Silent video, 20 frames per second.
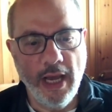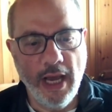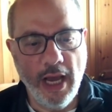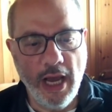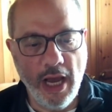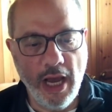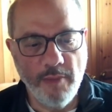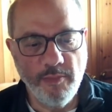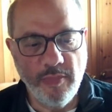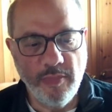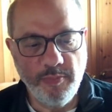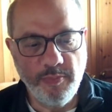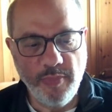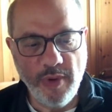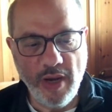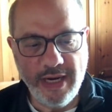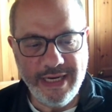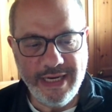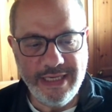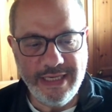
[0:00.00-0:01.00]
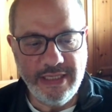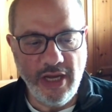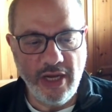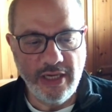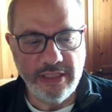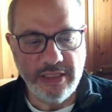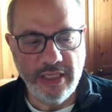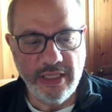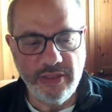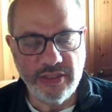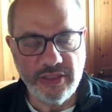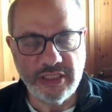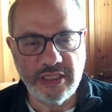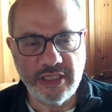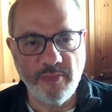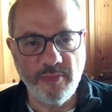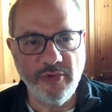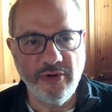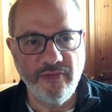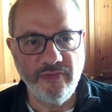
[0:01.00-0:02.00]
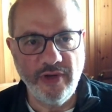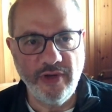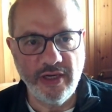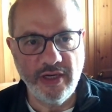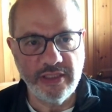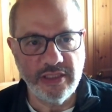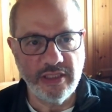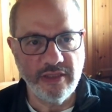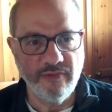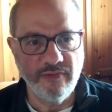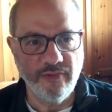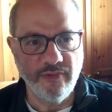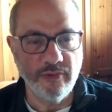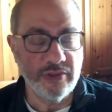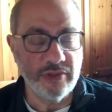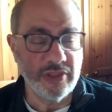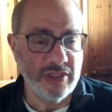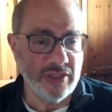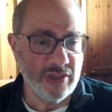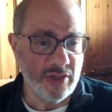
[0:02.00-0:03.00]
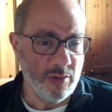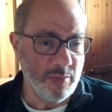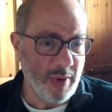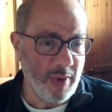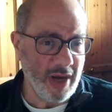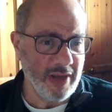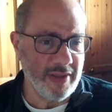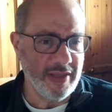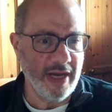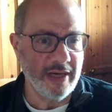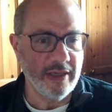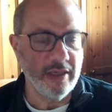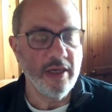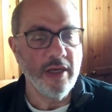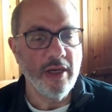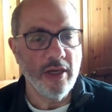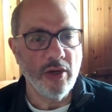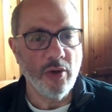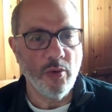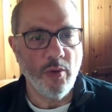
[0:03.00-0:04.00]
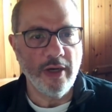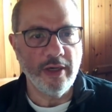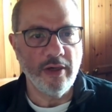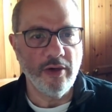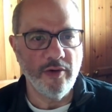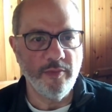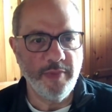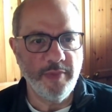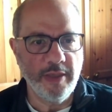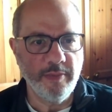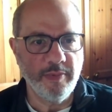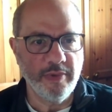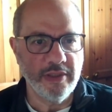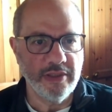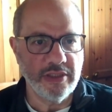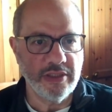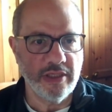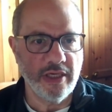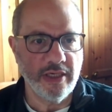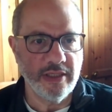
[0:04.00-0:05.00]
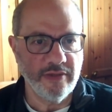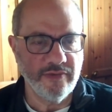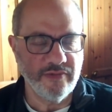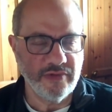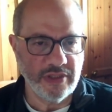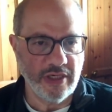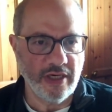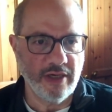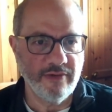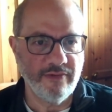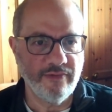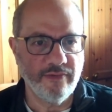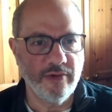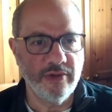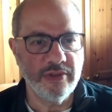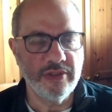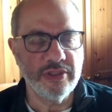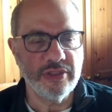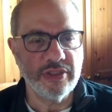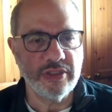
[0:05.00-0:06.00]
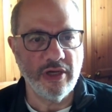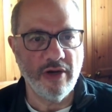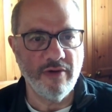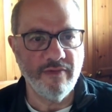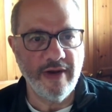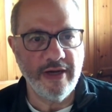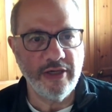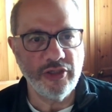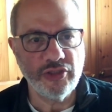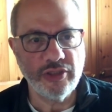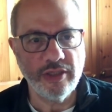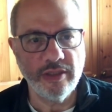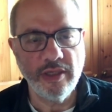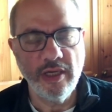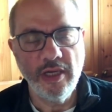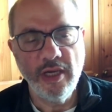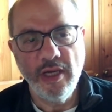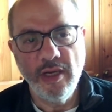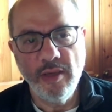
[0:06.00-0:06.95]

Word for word: But in the summer of 1942, by then, quite a lot of people had died of typhoid and starvation.